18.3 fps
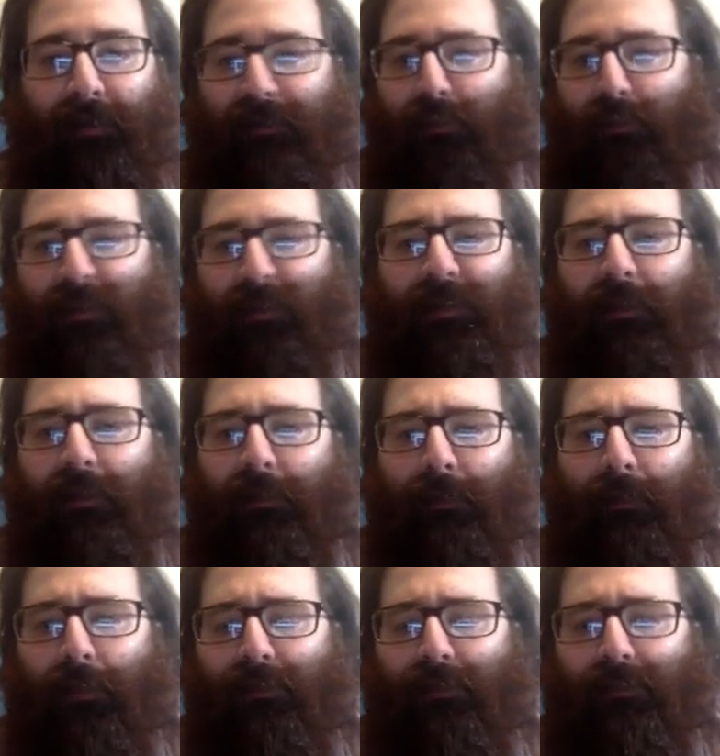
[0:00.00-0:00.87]
So we think
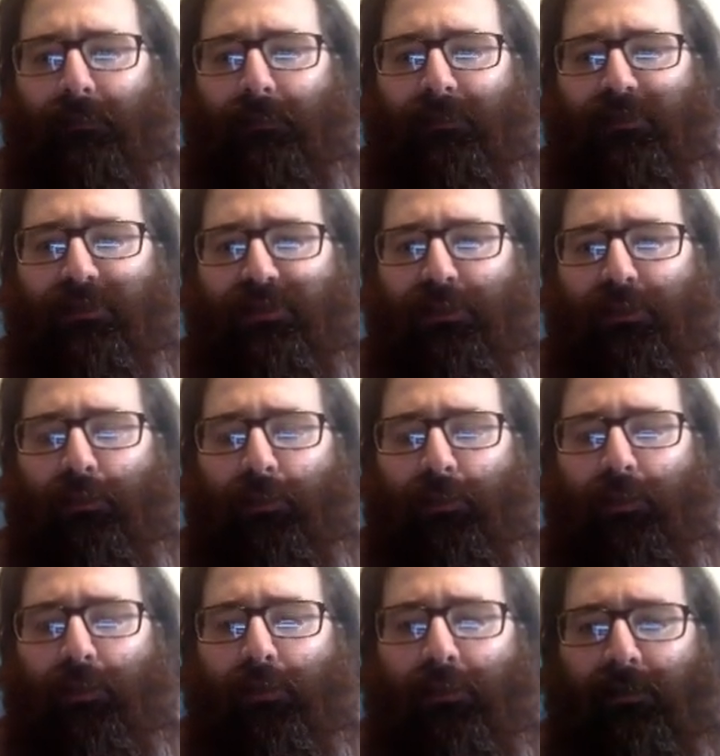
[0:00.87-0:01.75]
about some
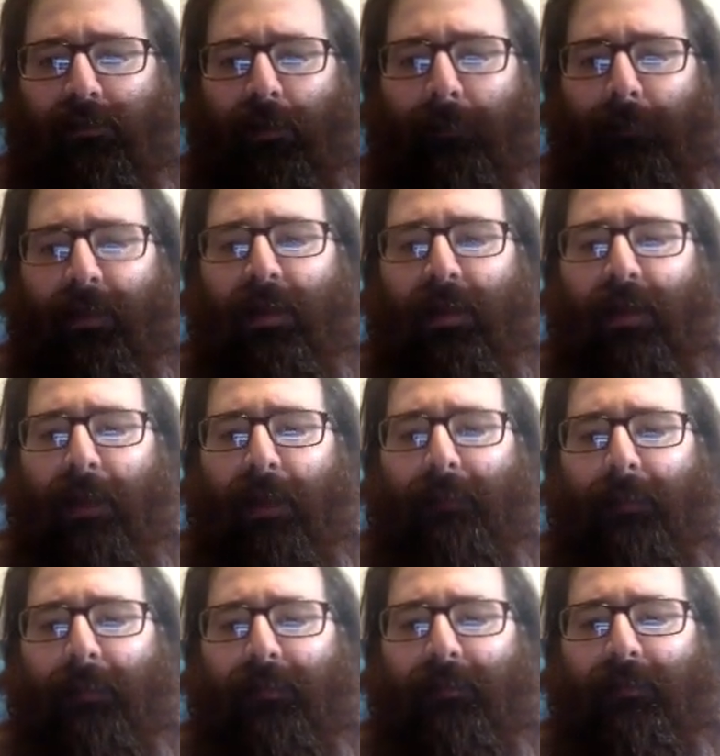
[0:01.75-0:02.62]
machinery hooked up, and
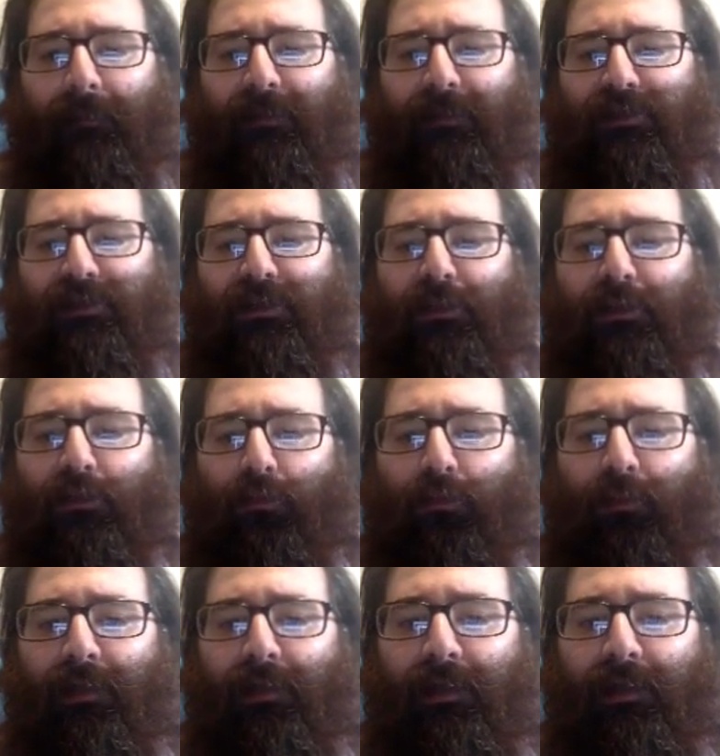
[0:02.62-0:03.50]
maybe the
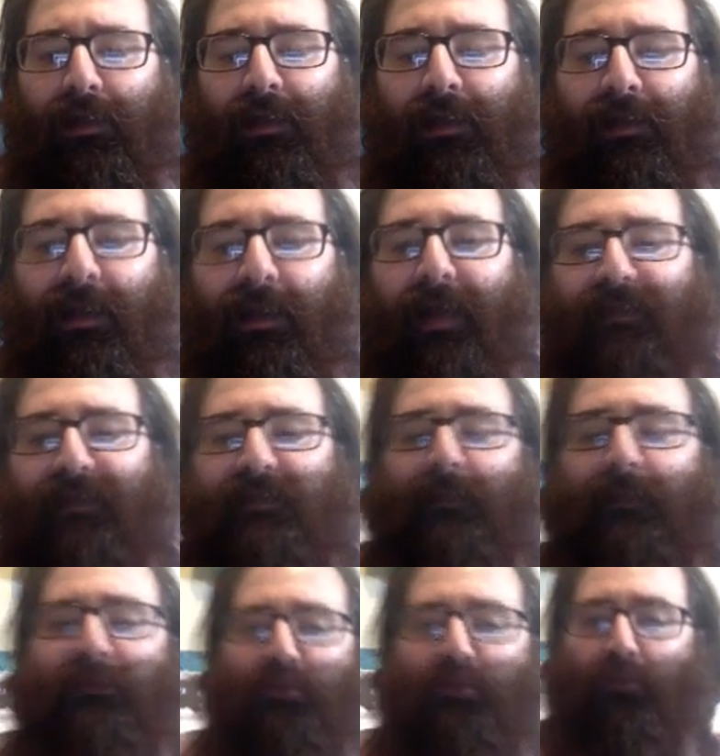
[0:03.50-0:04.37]
machinery has
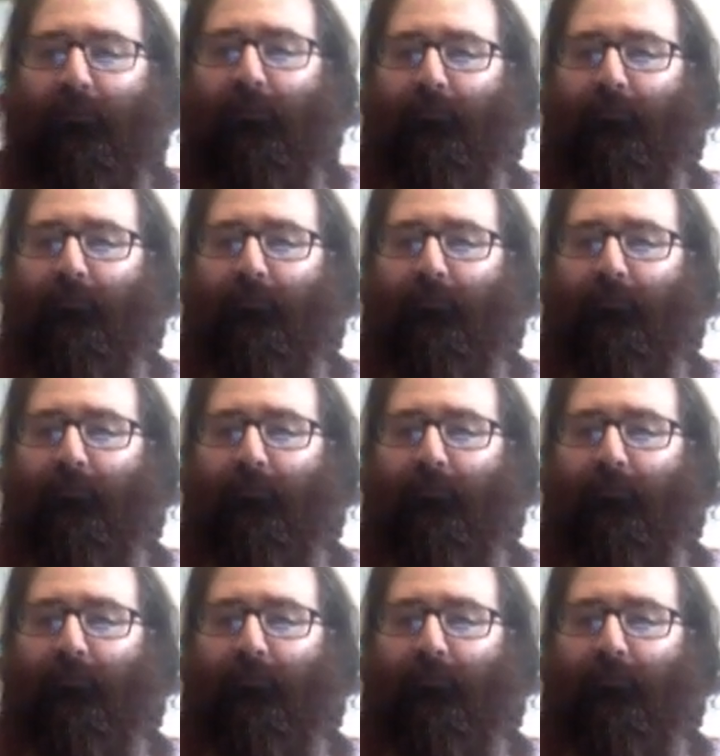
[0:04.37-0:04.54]
some sort of